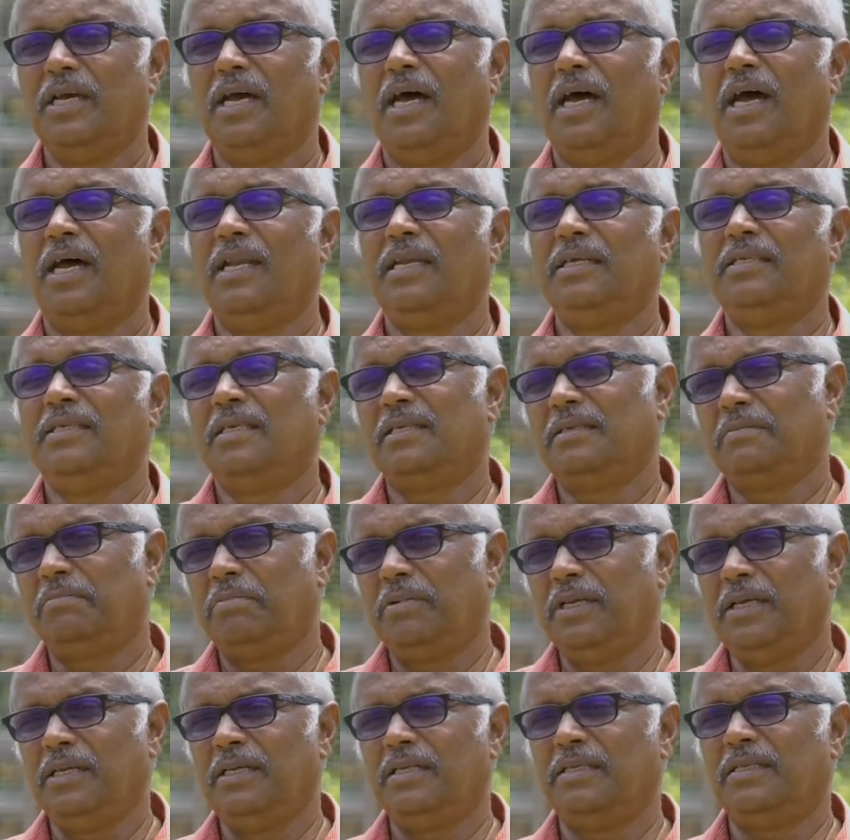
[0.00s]
And I says,
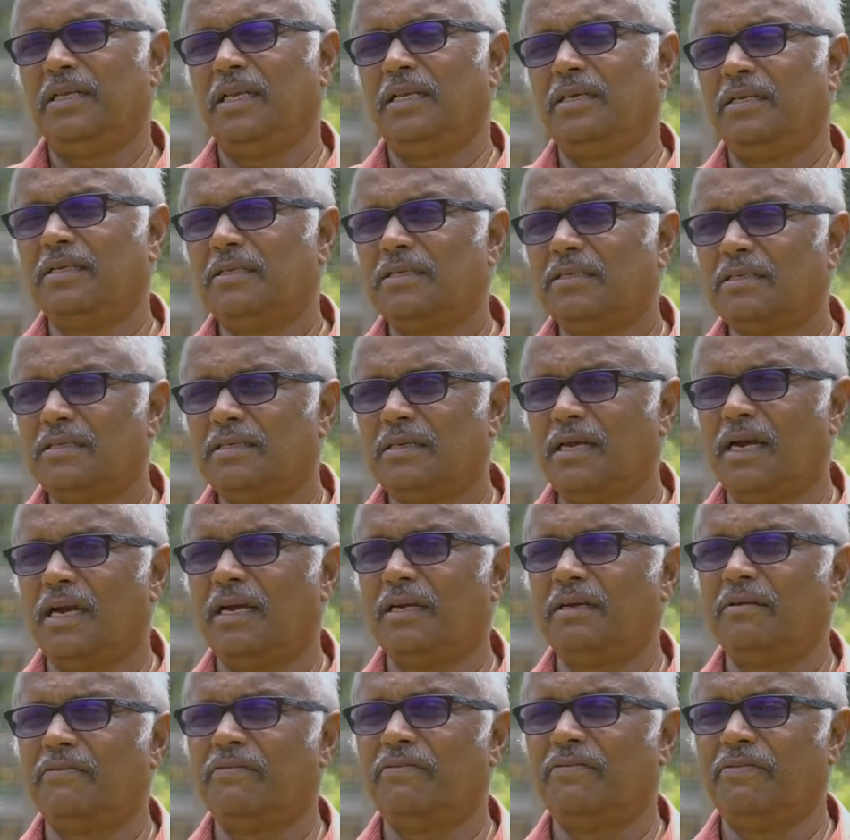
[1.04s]
please, let us start
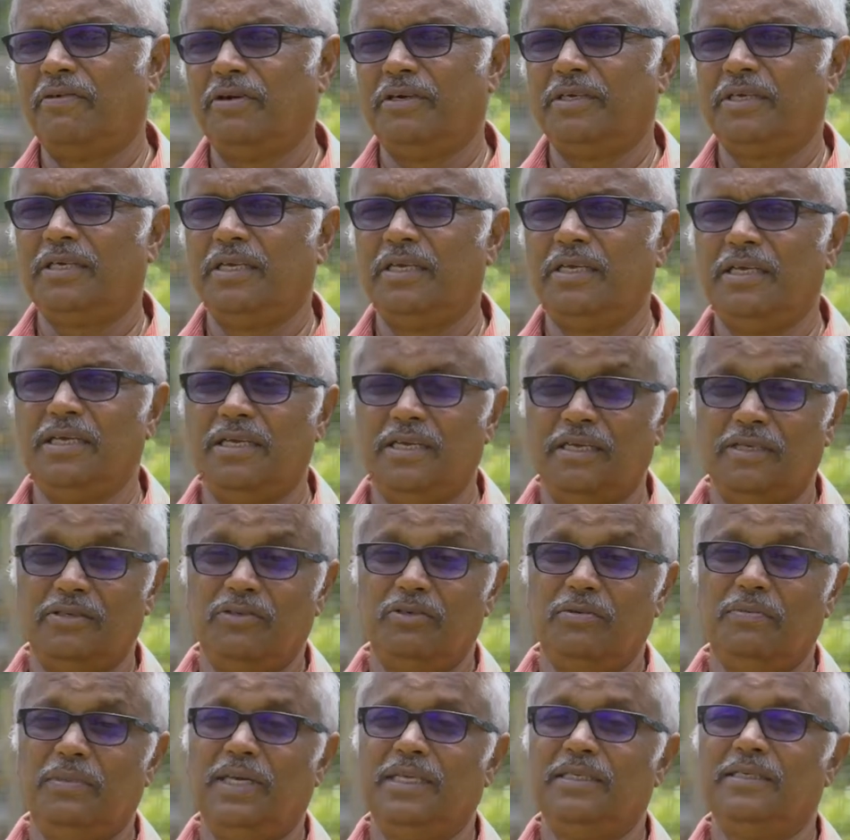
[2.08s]
firstly, and as you
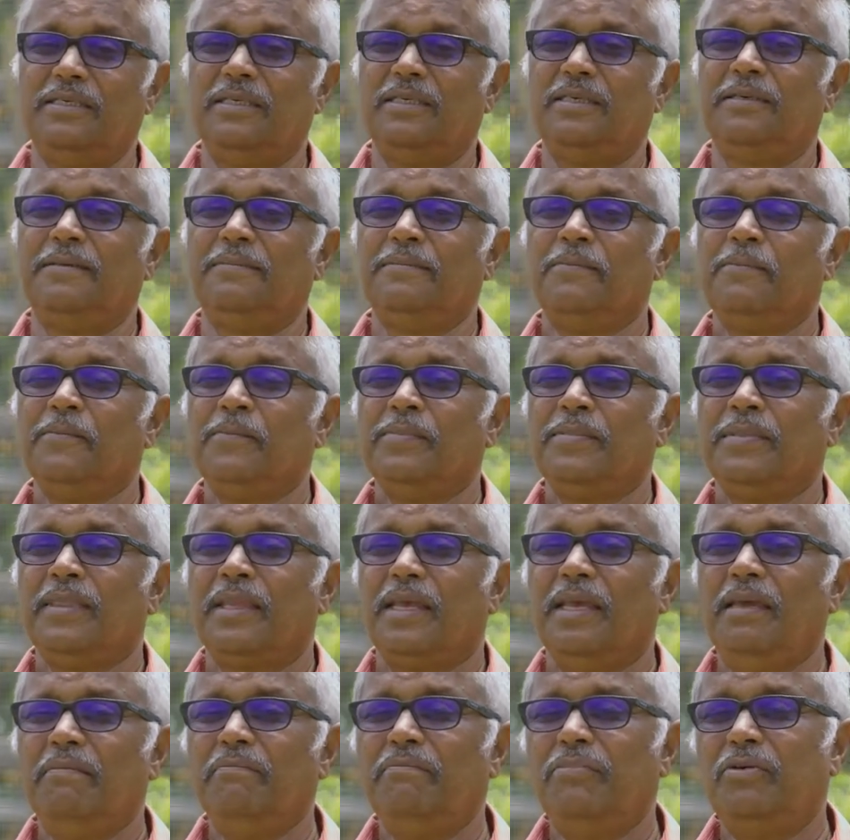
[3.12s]
mentioned,
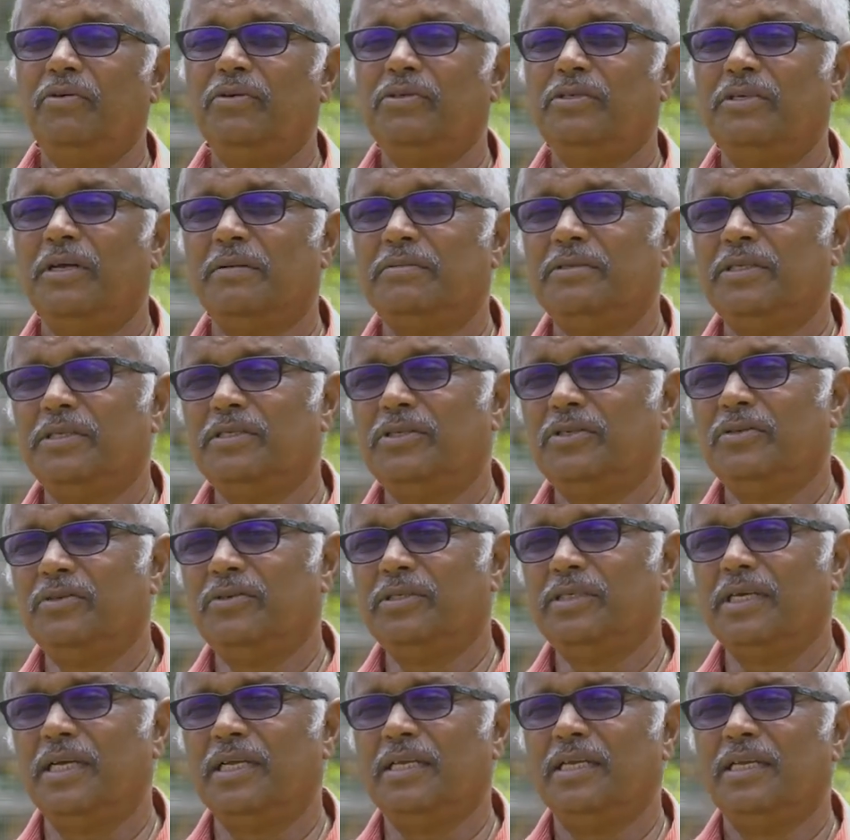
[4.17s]
import
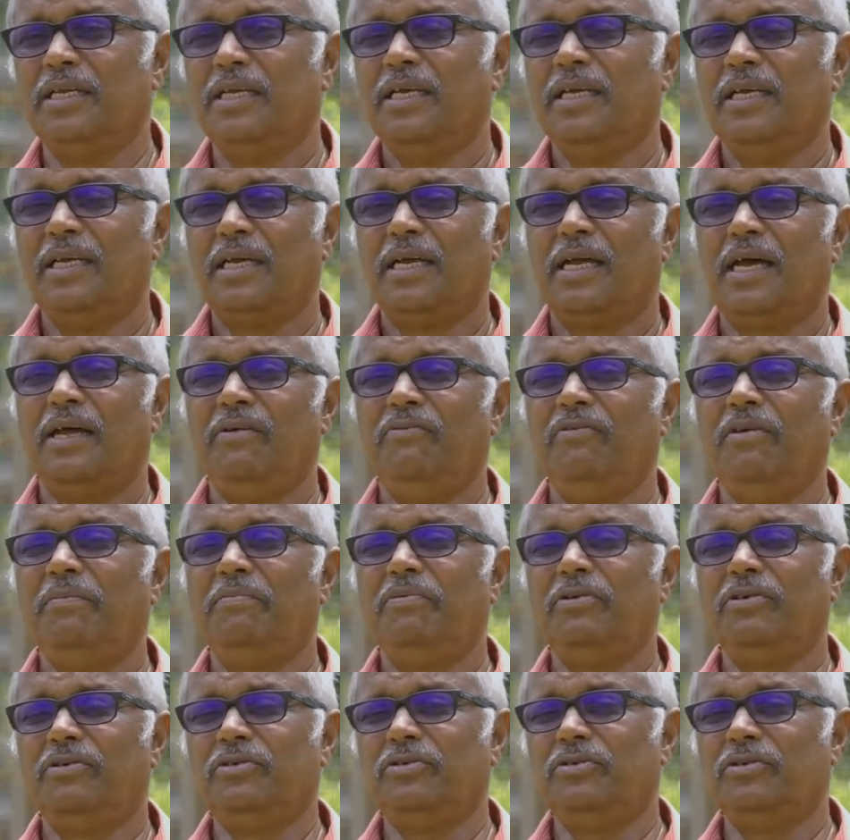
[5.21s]
substitution. Can we
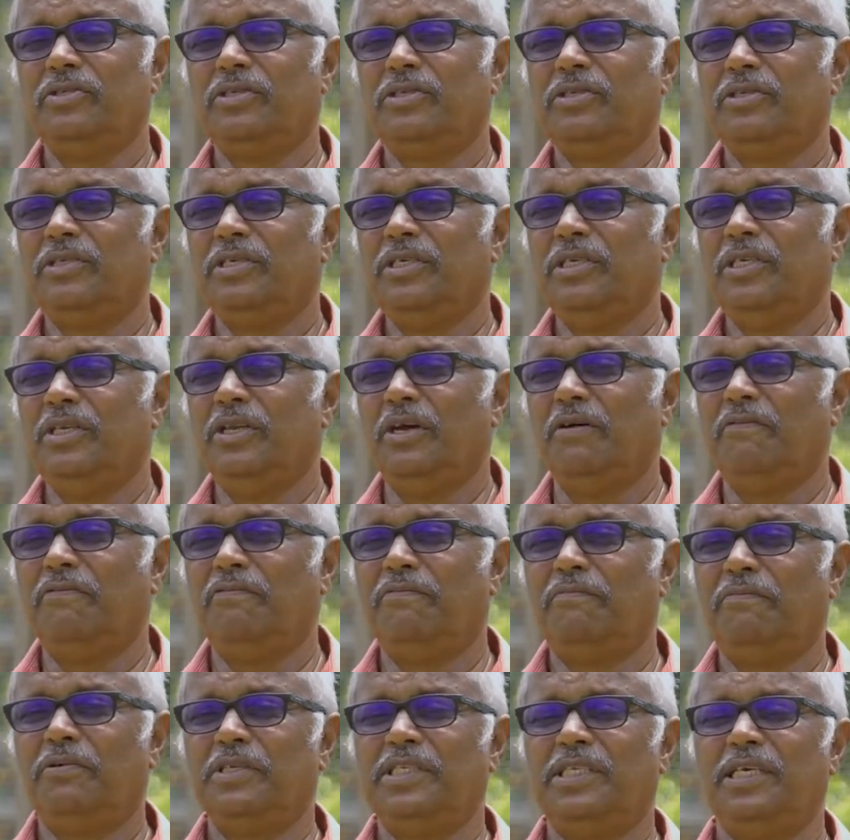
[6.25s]
produce enough
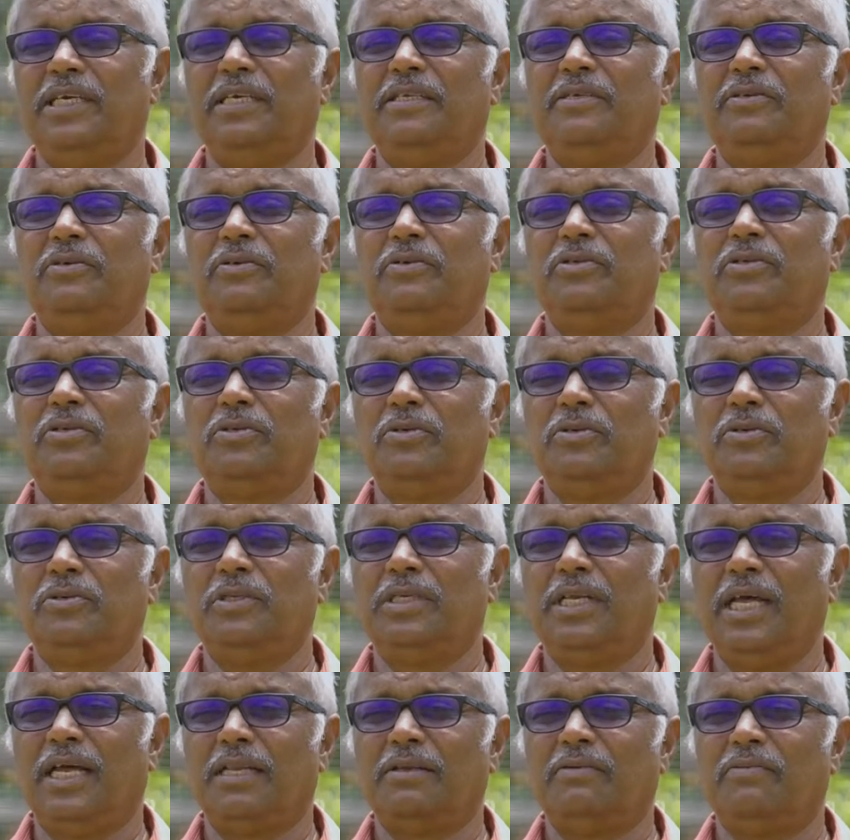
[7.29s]
potatoes so
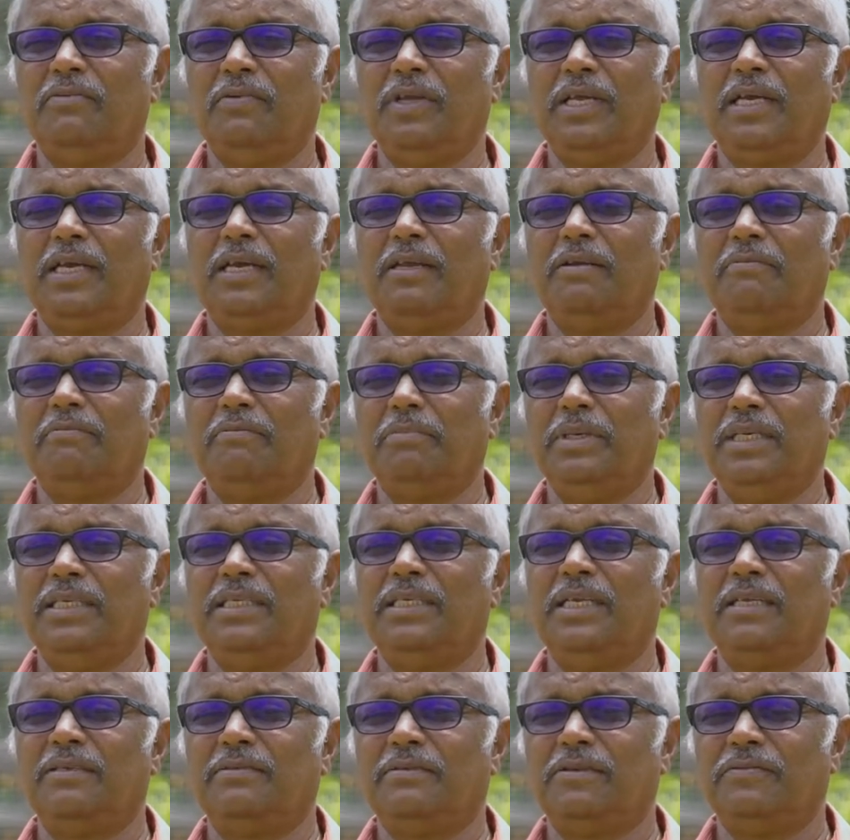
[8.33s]
that we can be
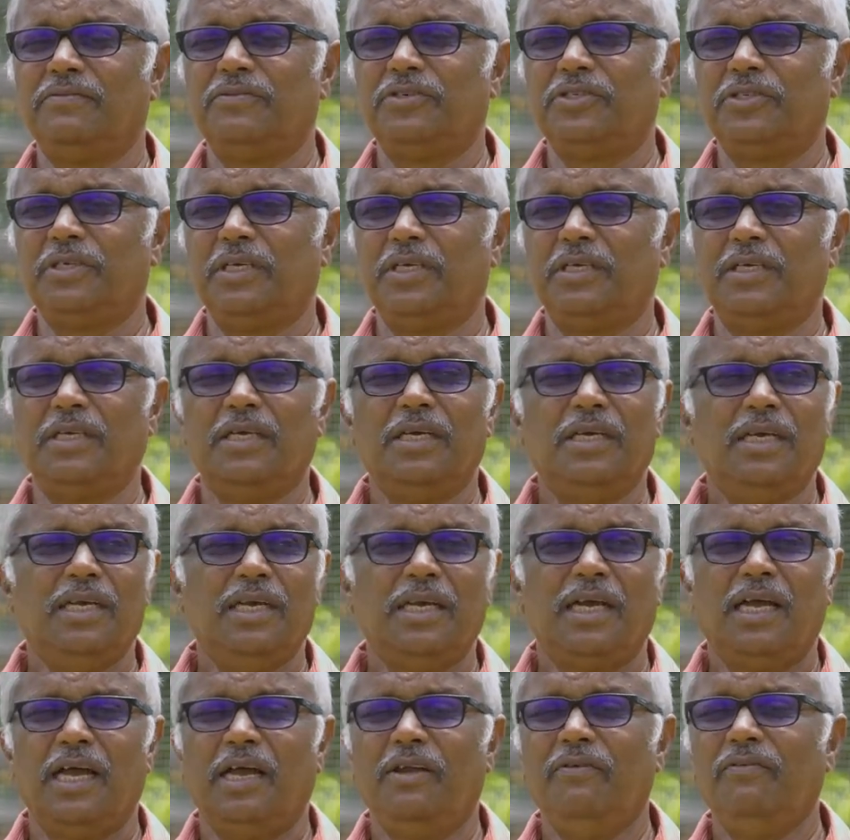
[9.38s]
self-sufficient?
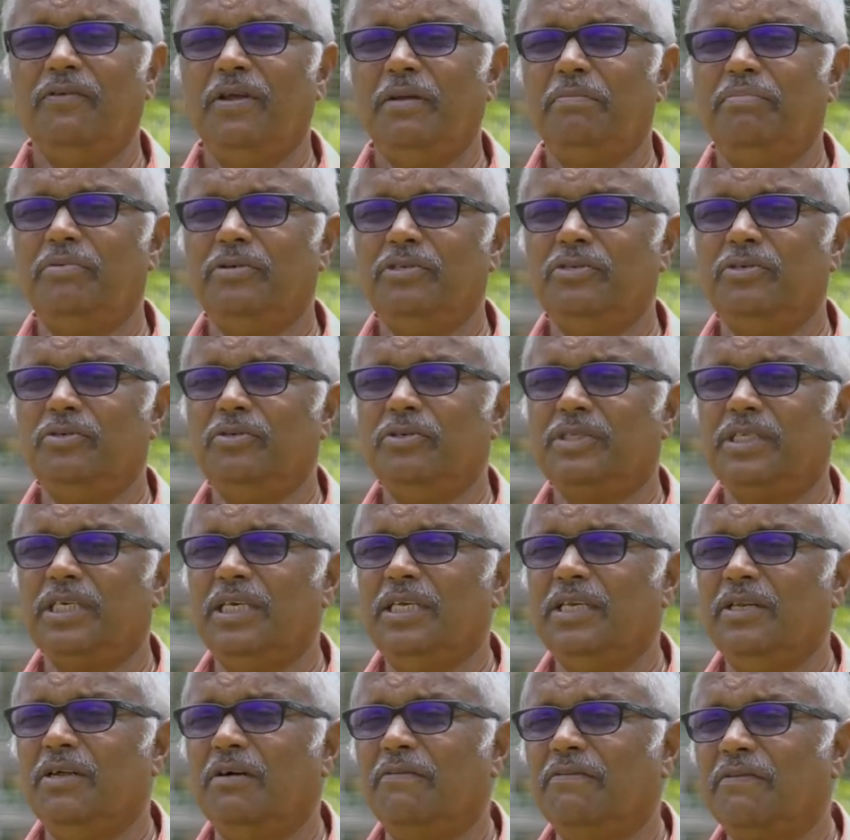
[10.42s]
Can we produce
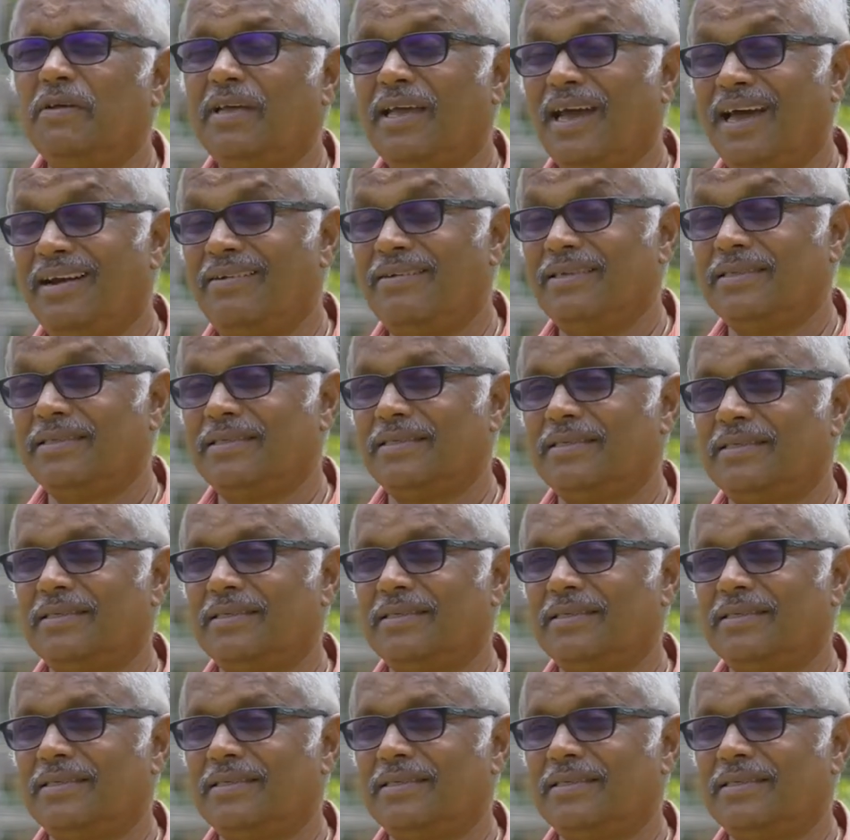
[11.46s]
enough carrots